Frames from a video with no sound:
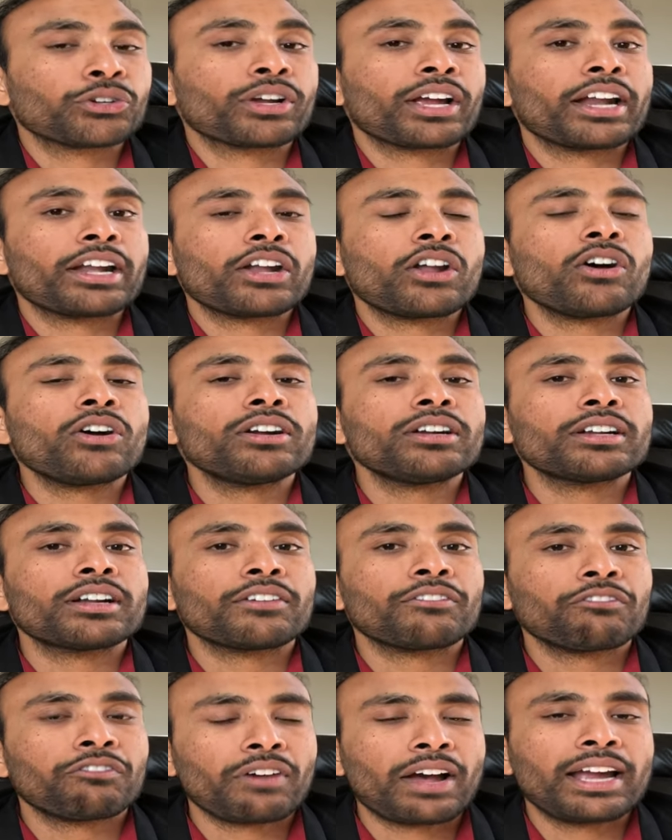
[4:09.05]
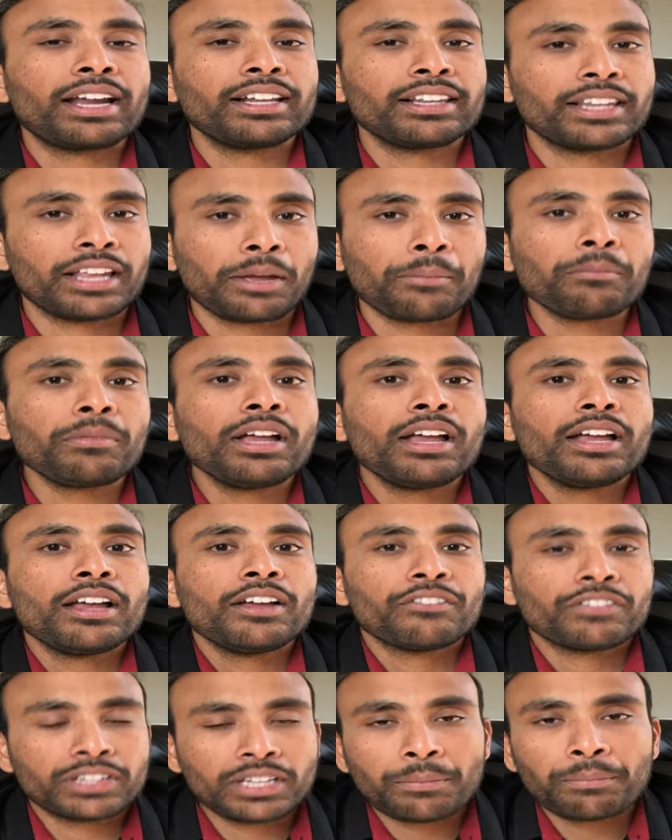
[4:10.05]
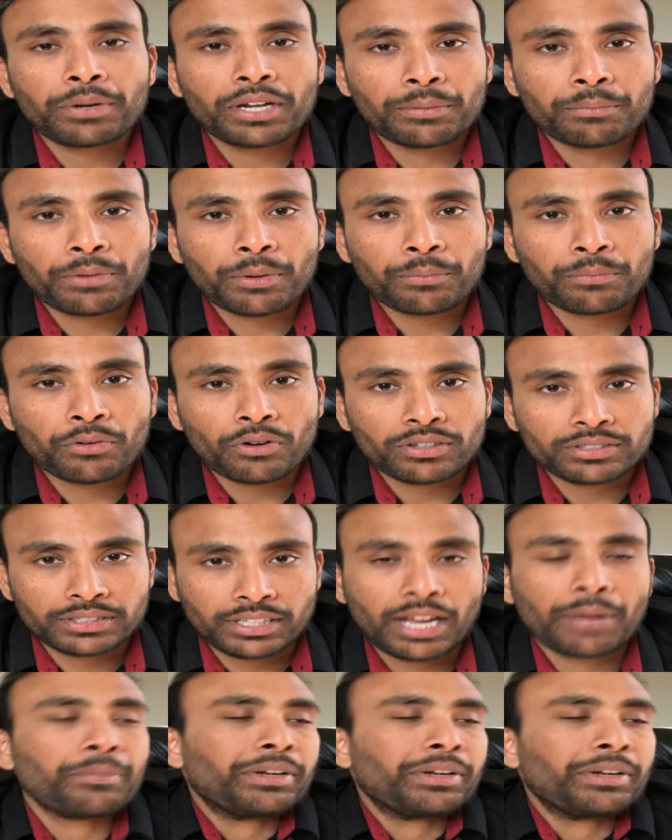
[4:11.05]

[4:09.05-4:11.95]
You cannot file them with the premium processing.